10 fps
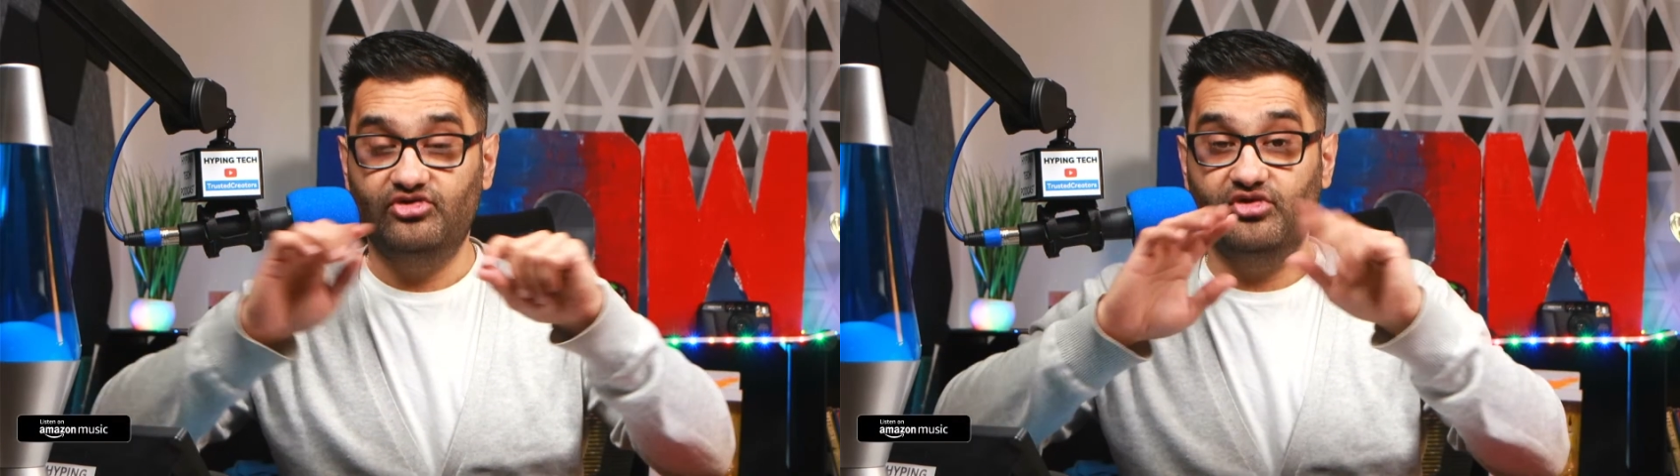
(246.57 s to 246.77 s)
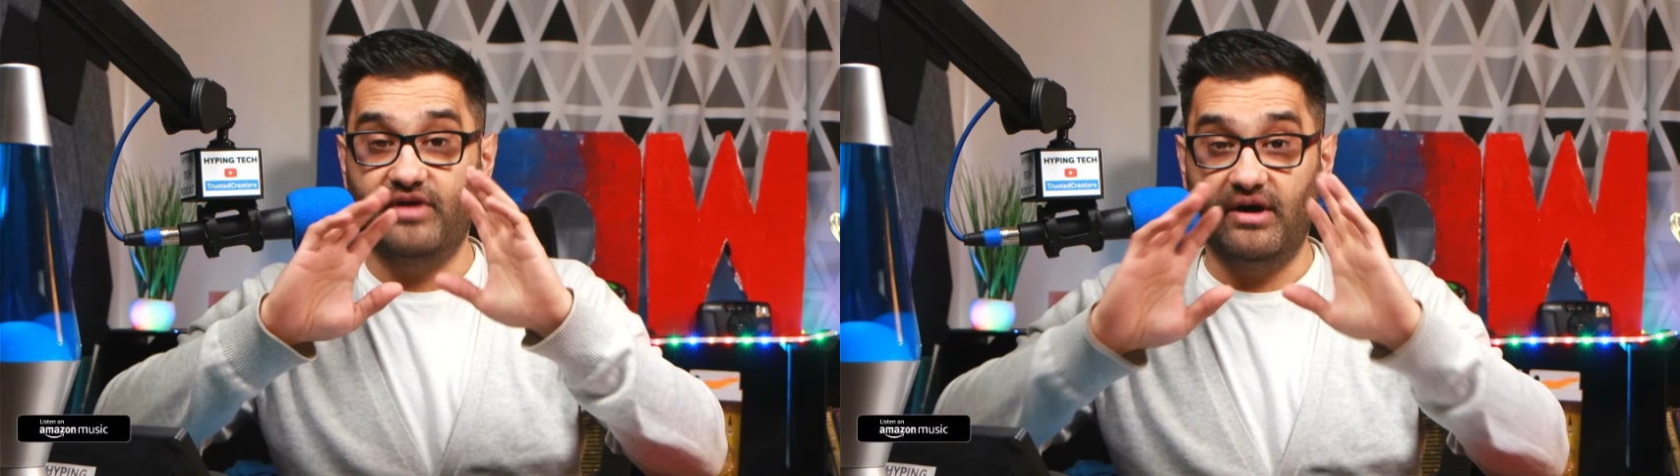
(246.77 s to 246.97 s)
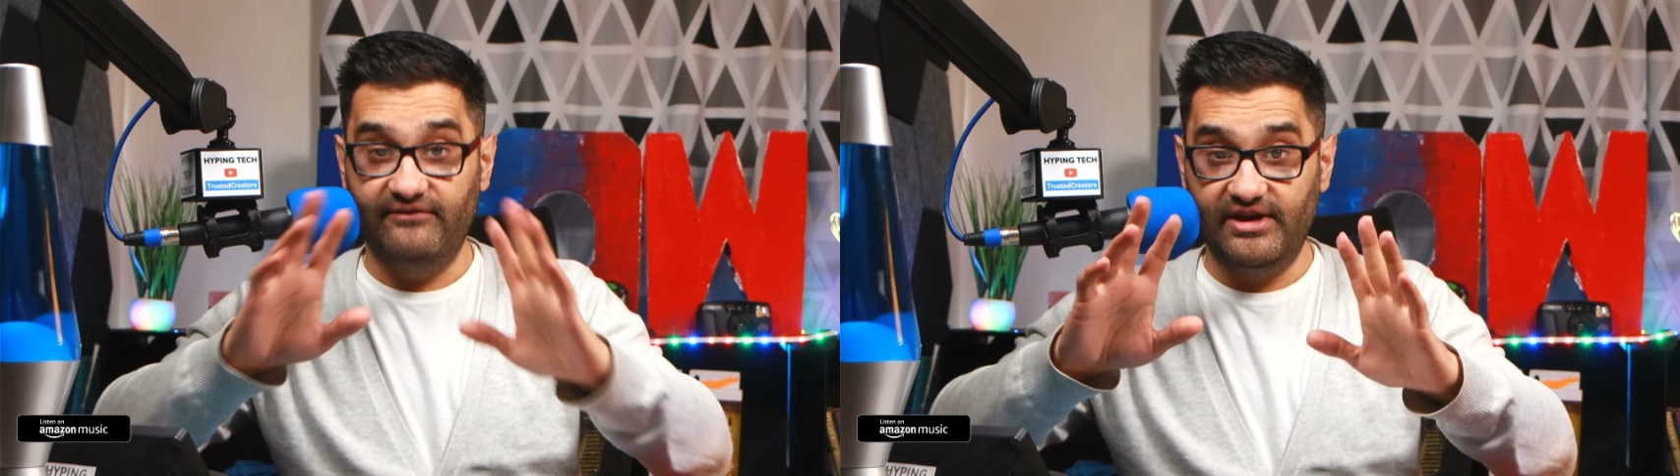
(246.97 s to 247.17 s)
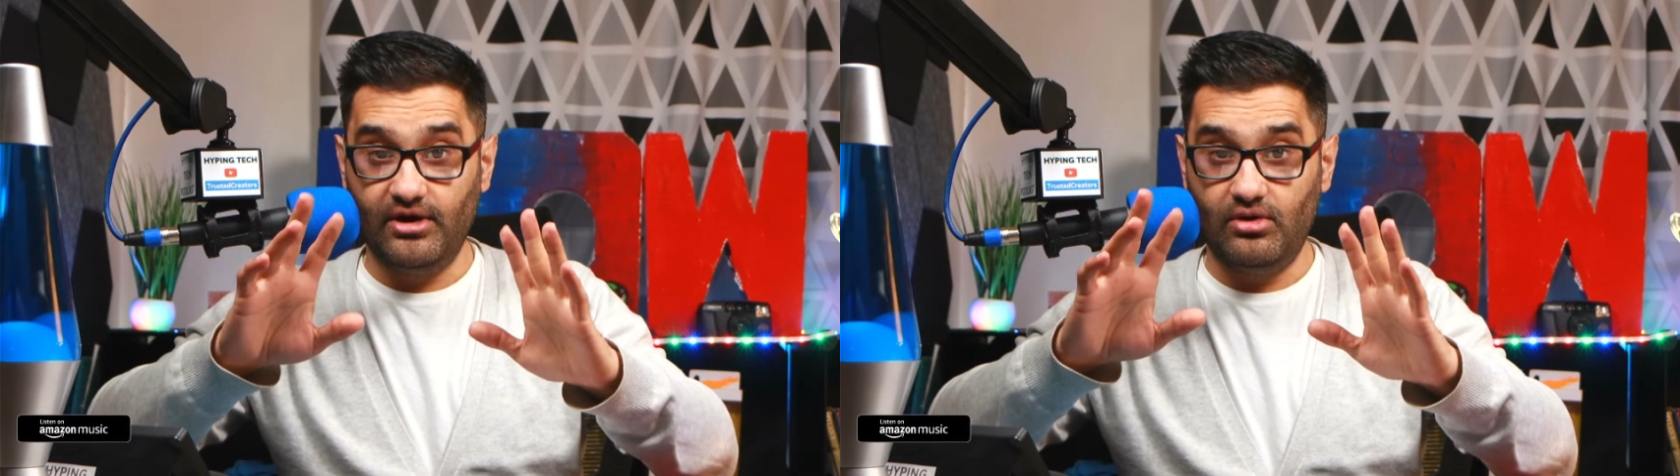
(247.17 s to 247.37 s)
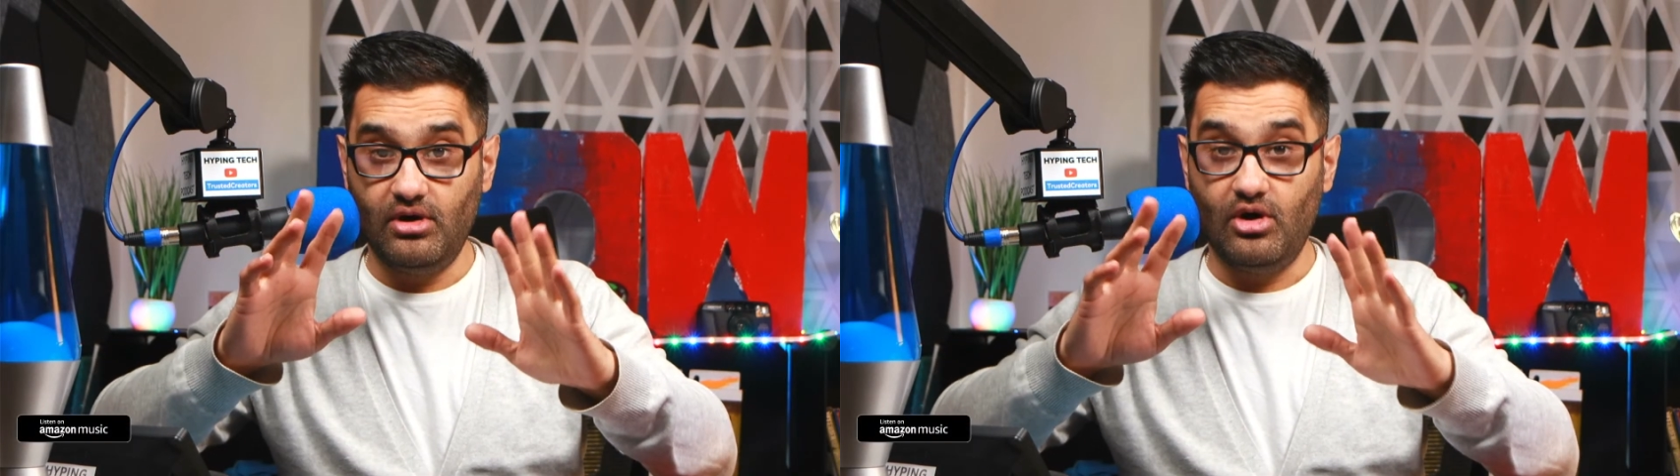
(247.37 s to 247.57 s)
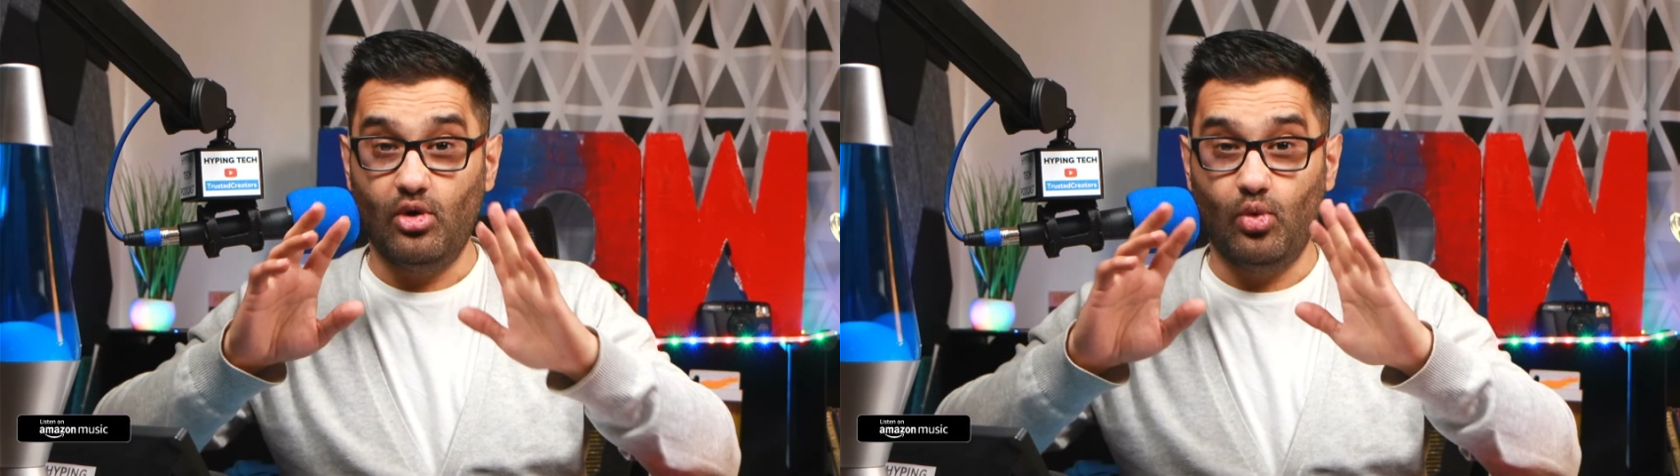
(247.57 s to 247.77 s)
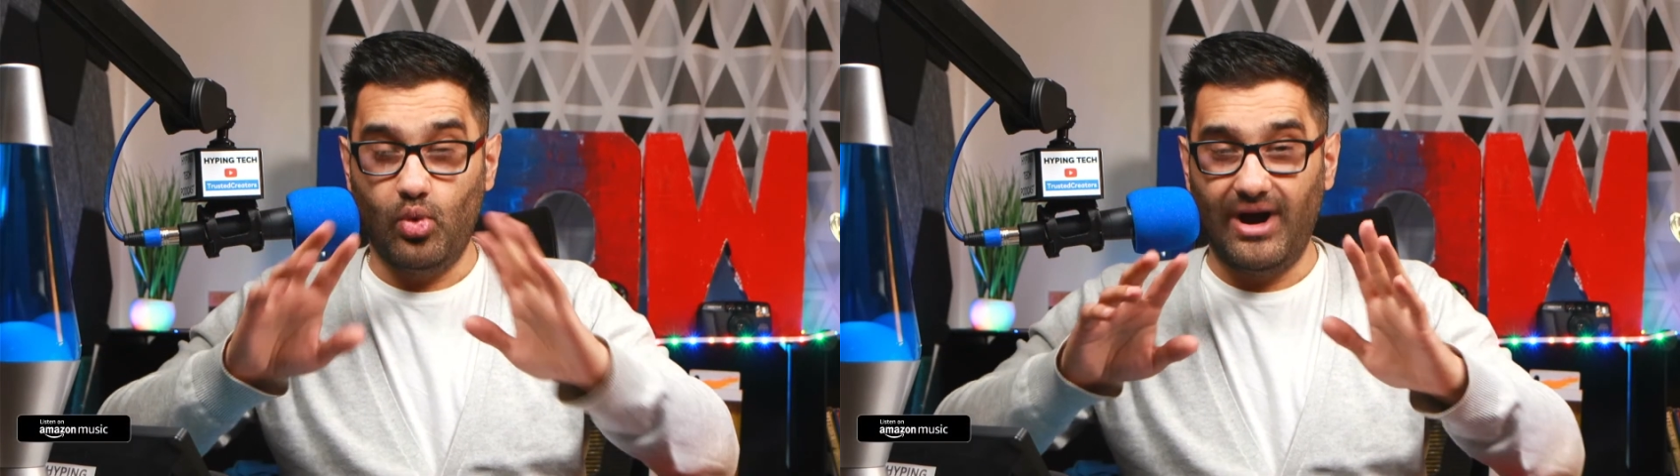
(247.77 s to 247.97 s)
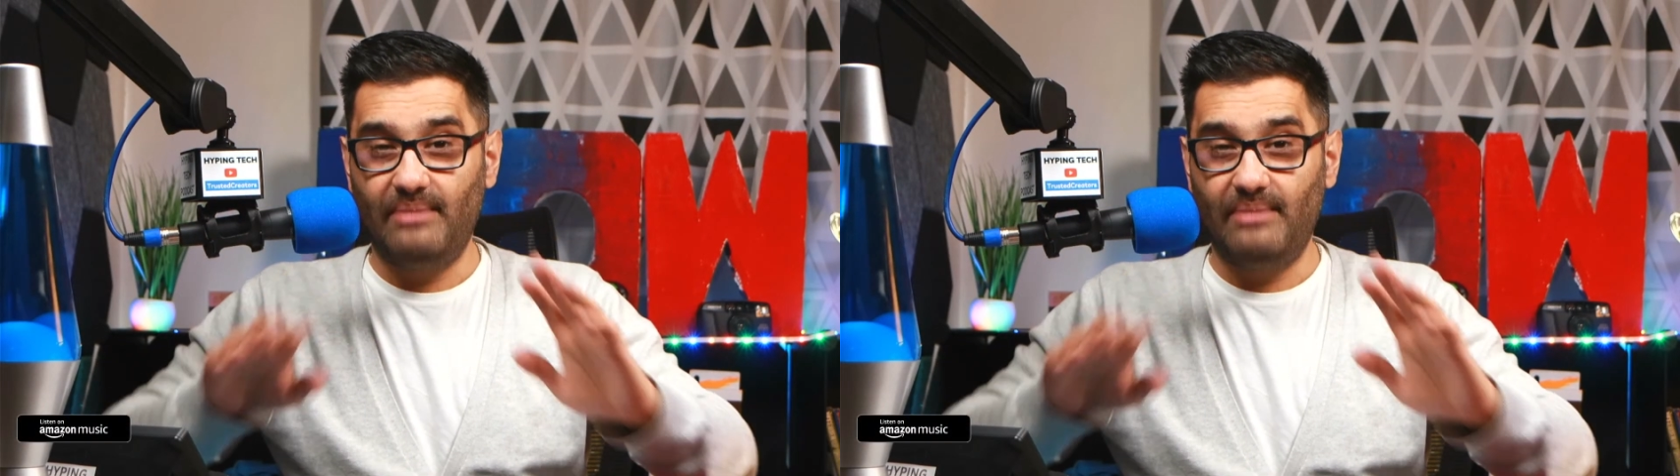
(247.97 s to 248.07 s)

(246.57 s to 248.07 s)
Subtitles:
You've got a video. What